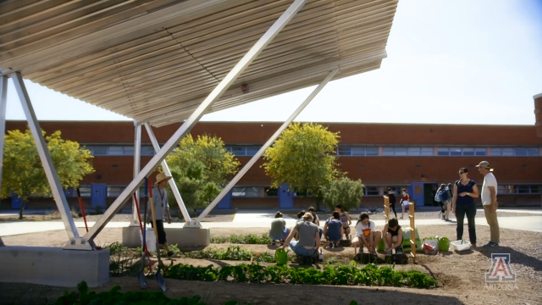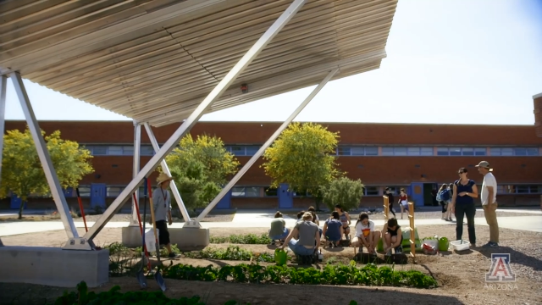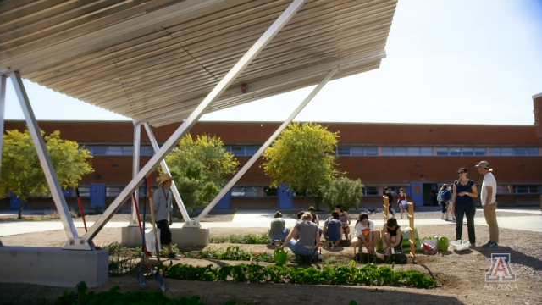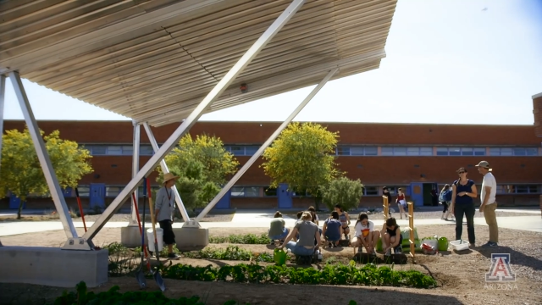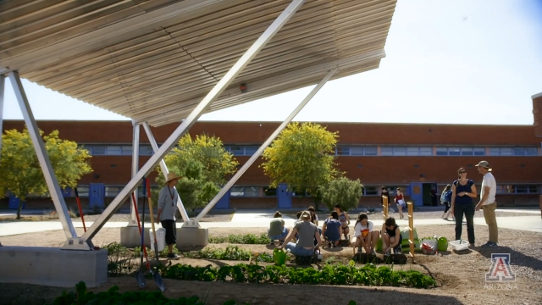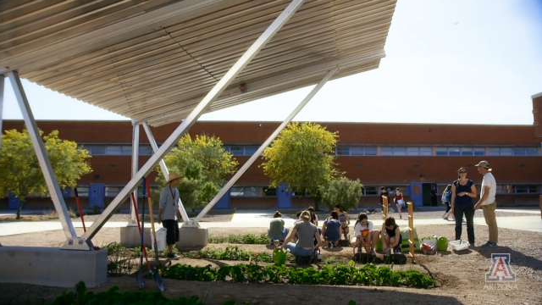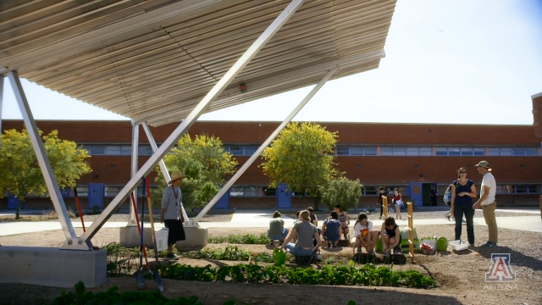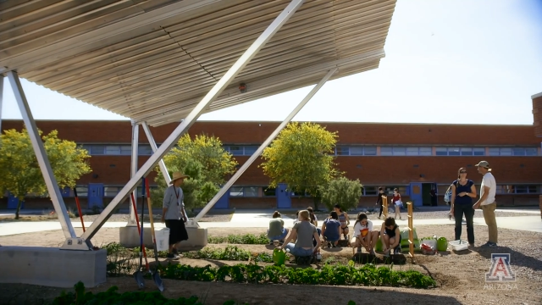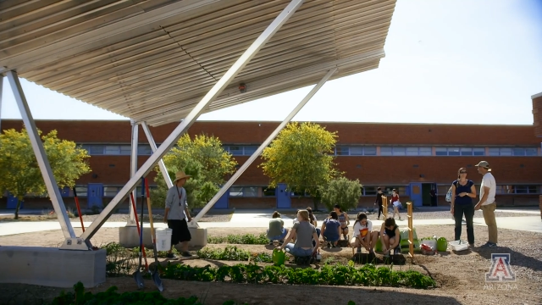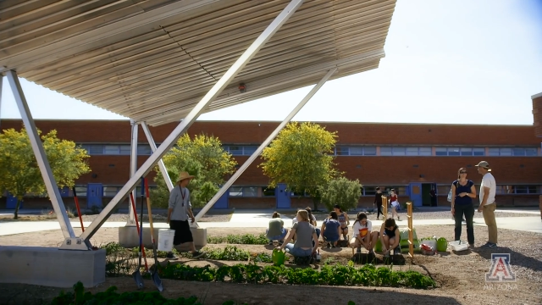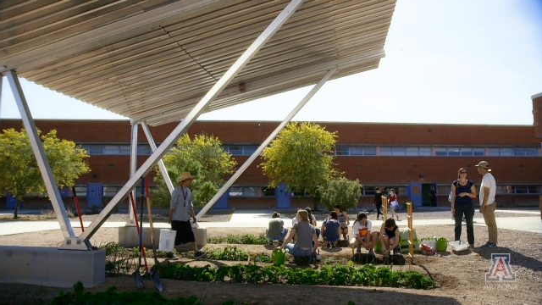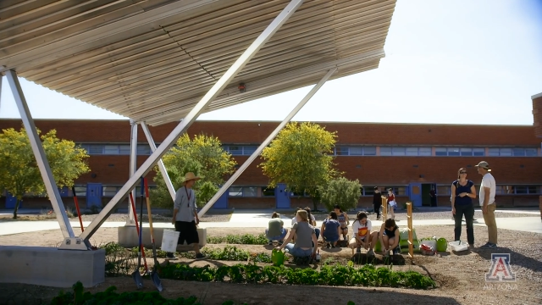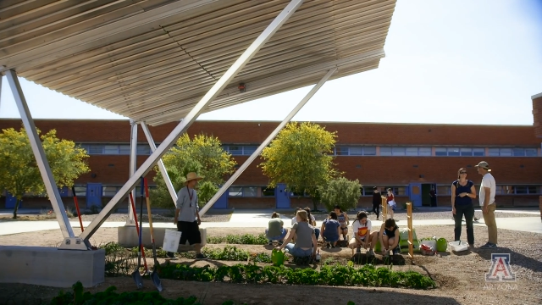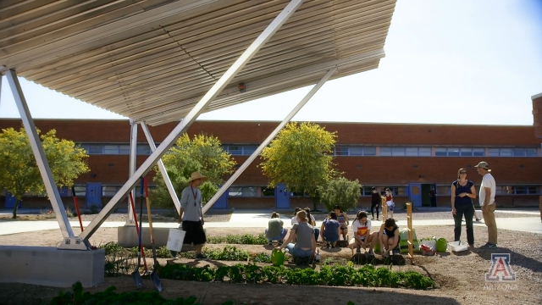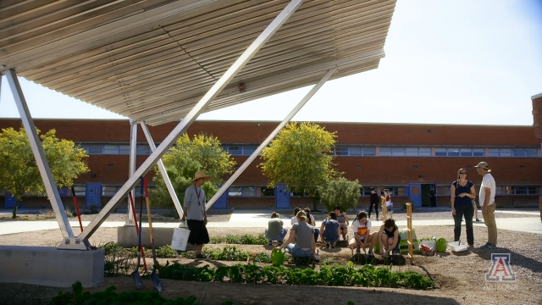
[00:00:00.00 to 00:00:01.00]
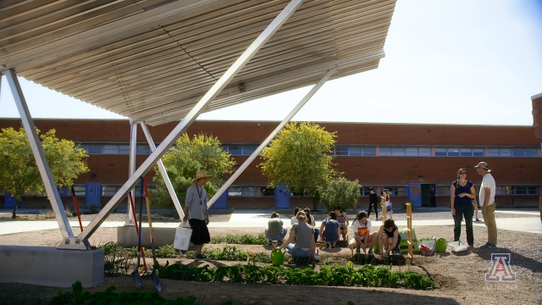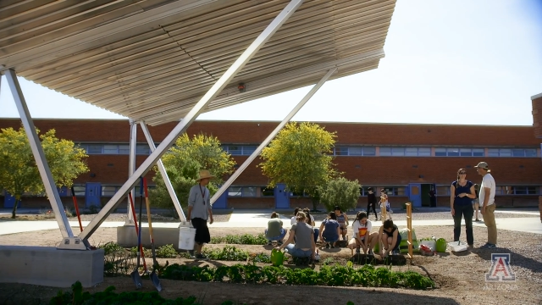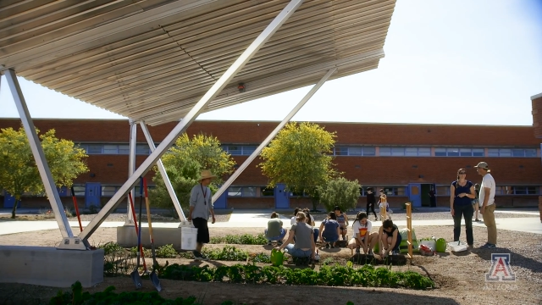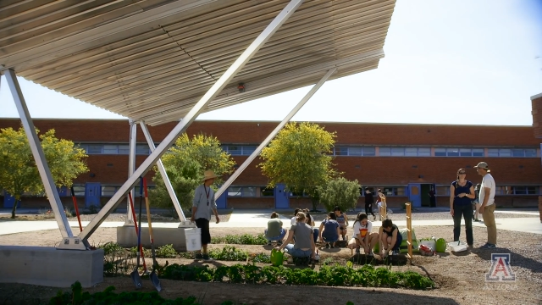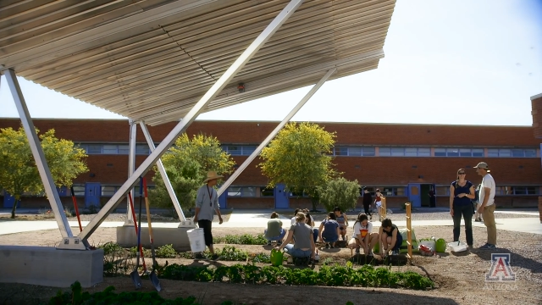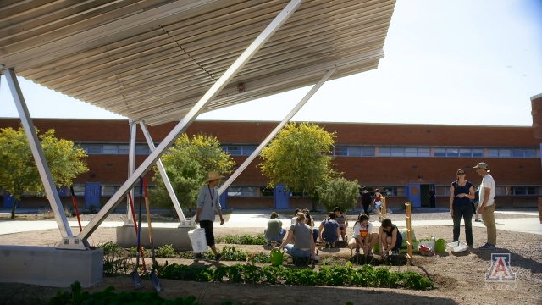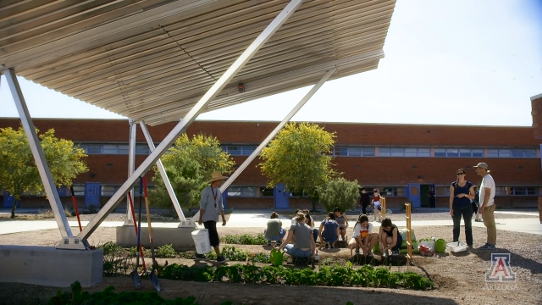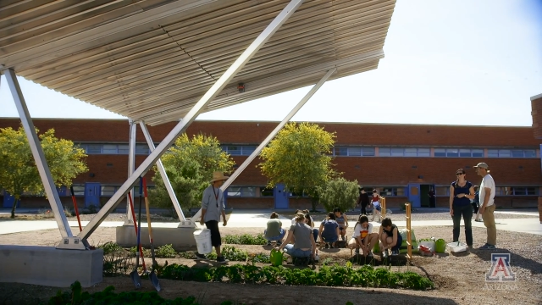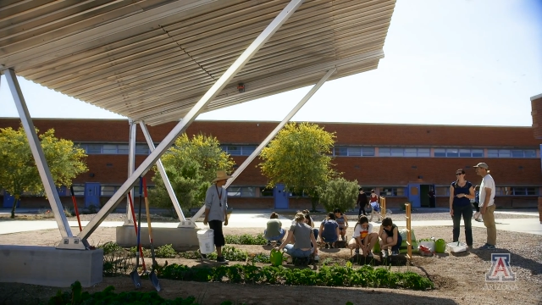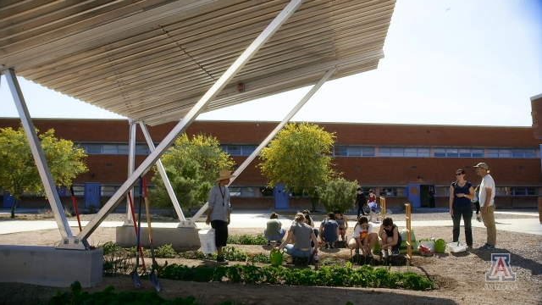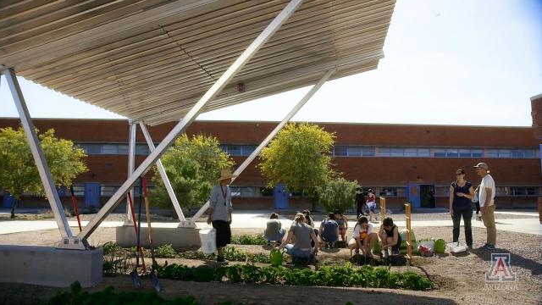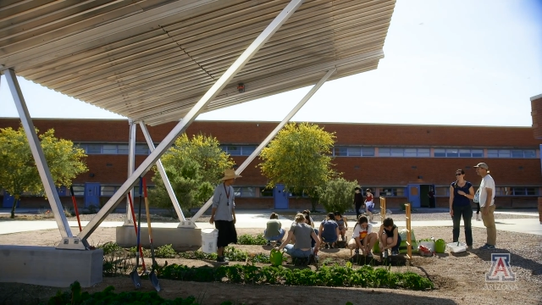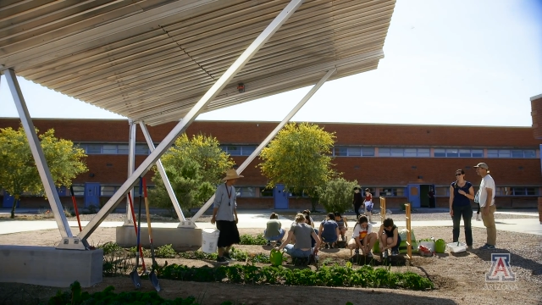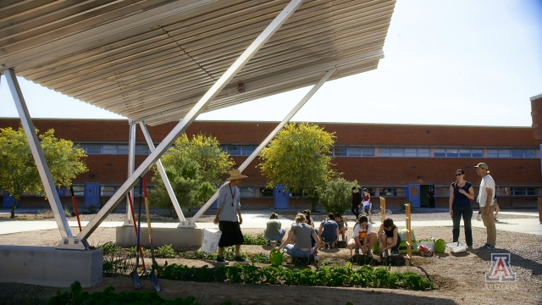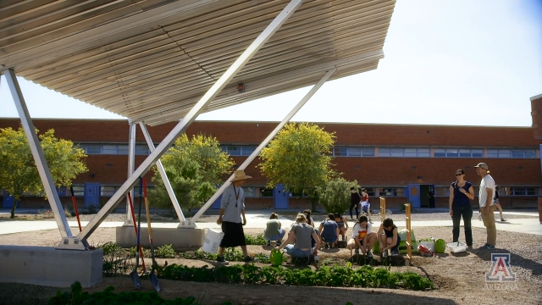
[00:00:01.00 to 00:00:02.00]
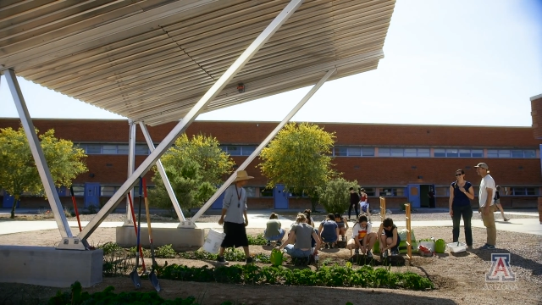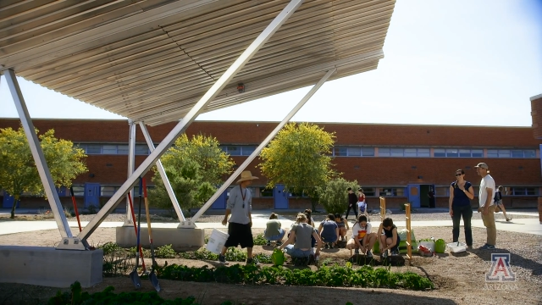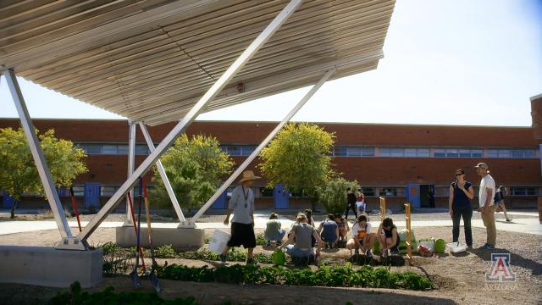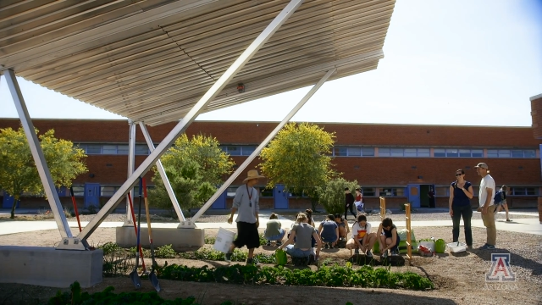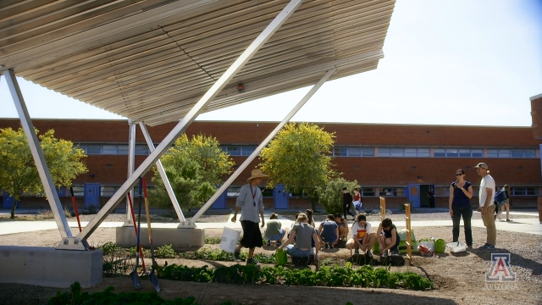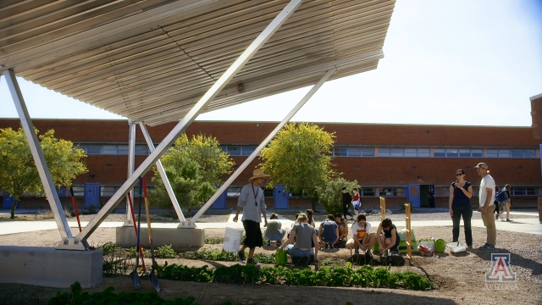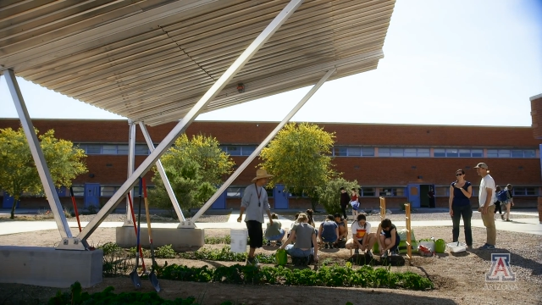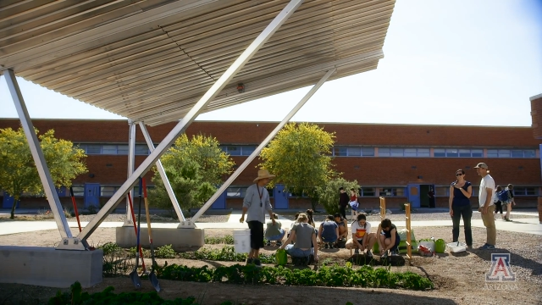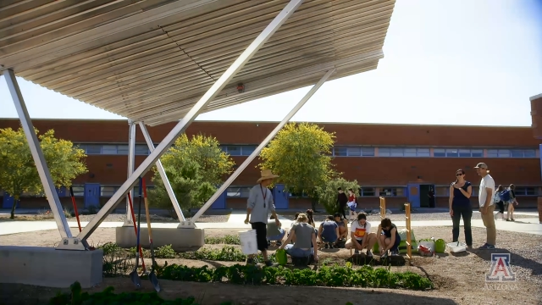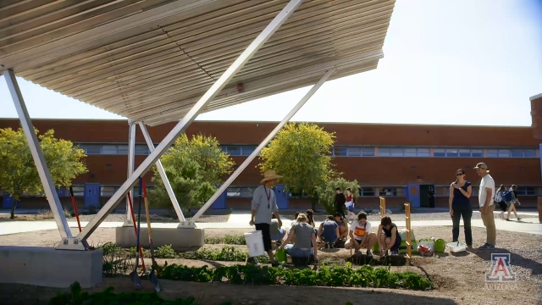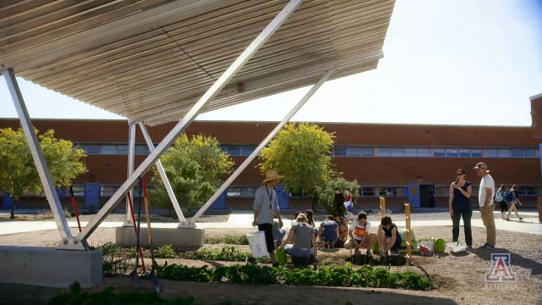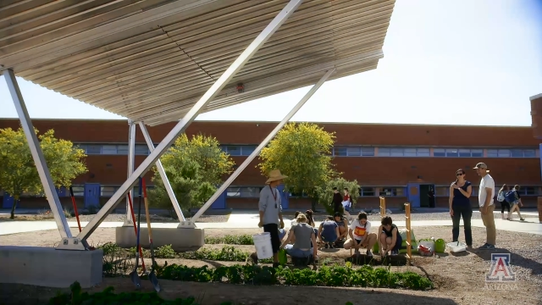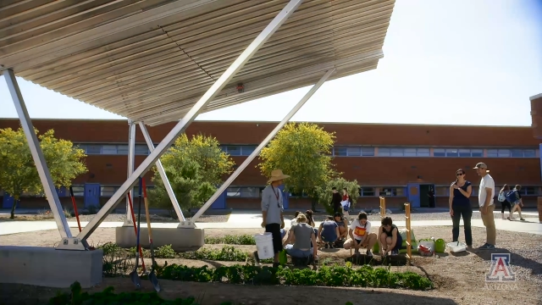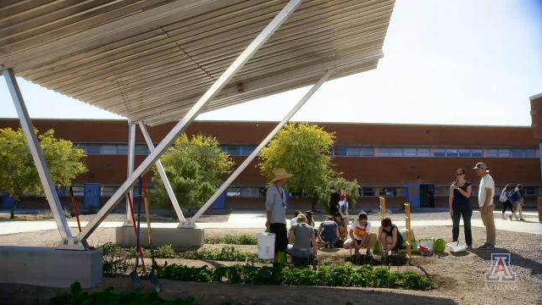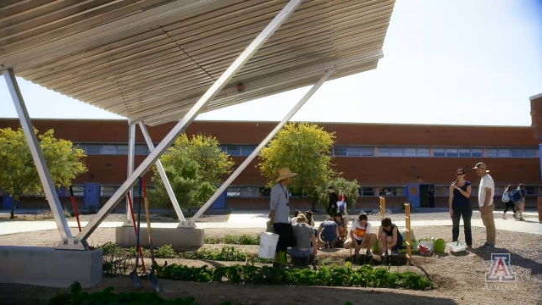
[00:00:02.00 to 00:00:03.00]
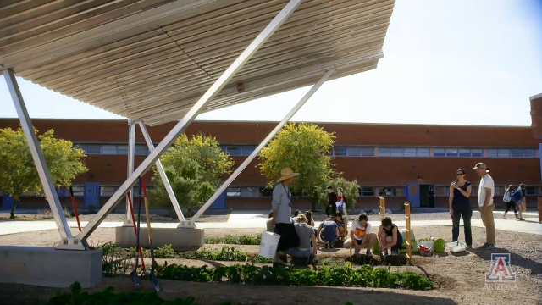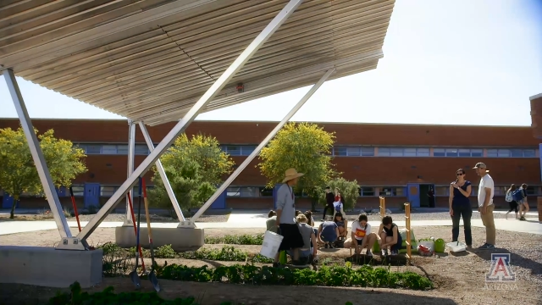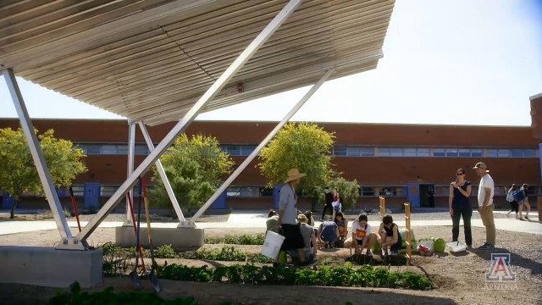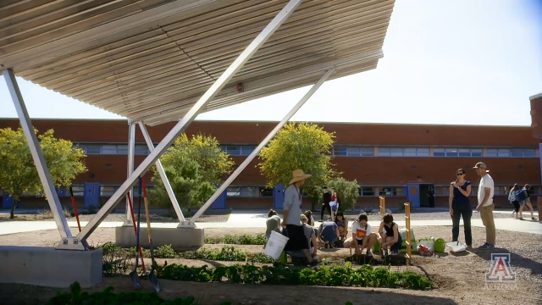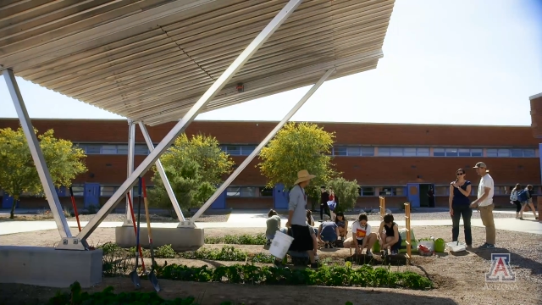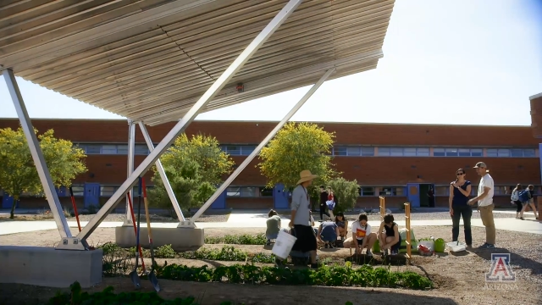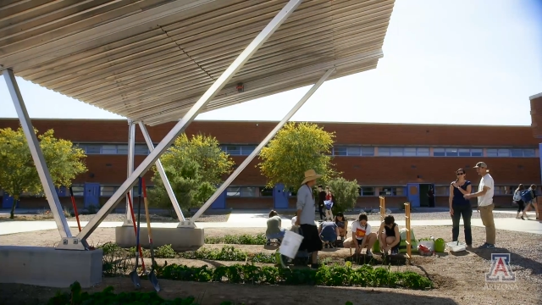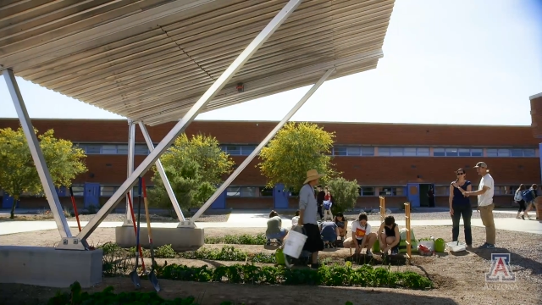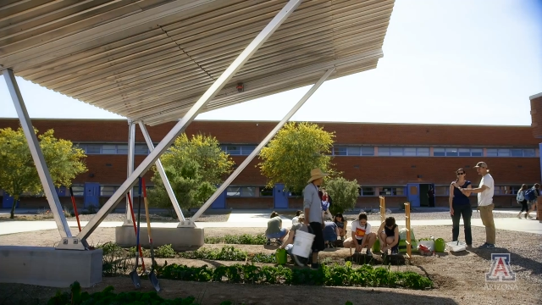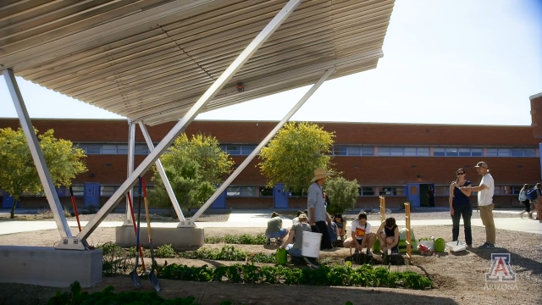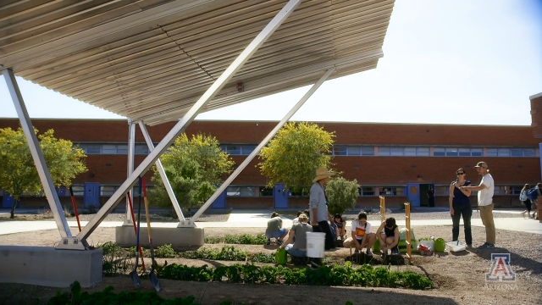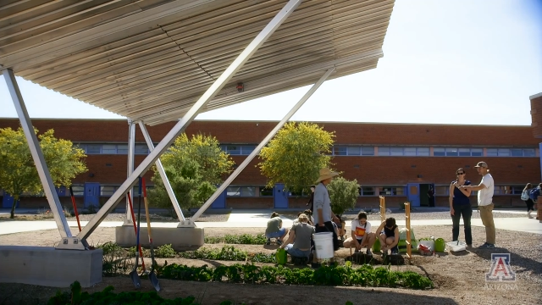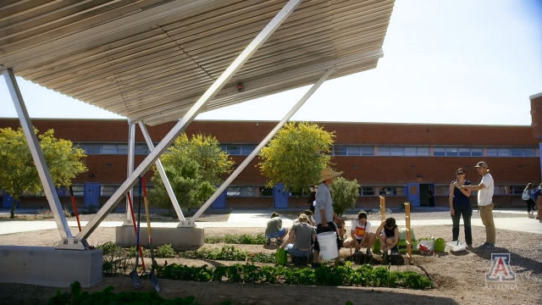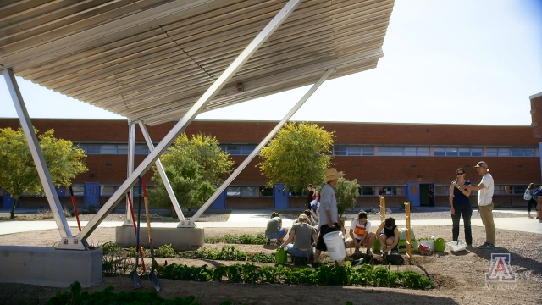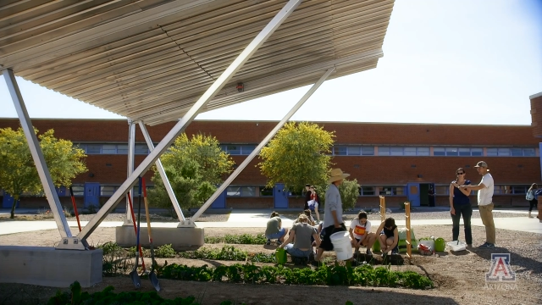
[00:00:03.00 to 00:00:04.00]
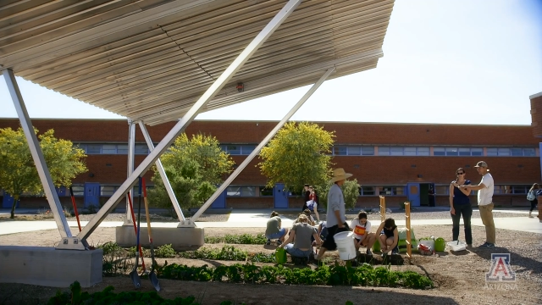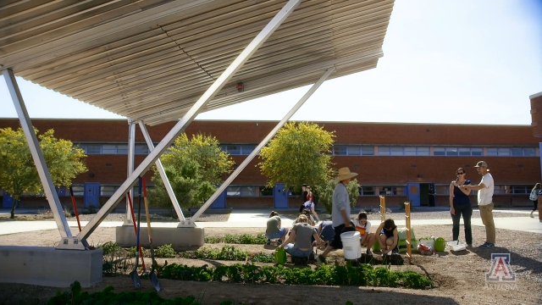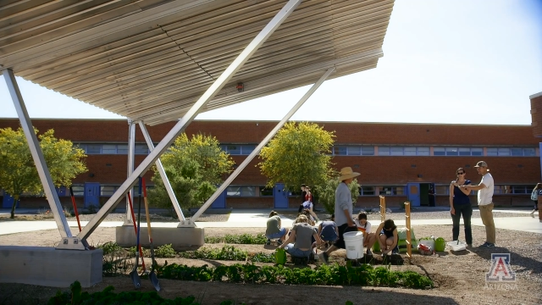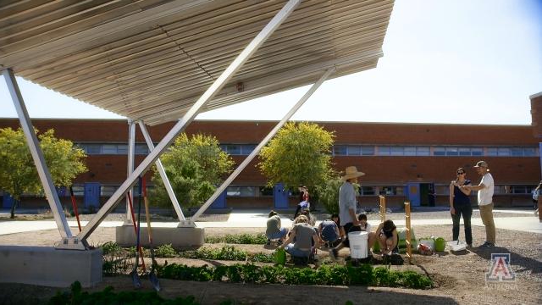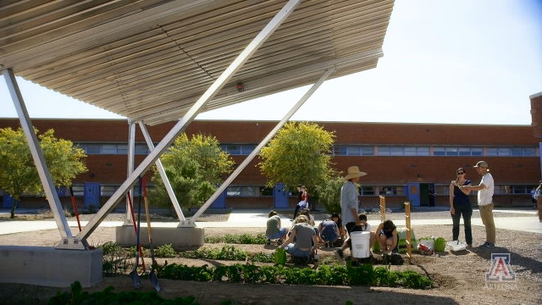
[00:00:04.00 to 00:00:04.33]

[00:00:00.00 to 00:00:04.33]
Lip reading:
No face is visible, so there are no lips to read.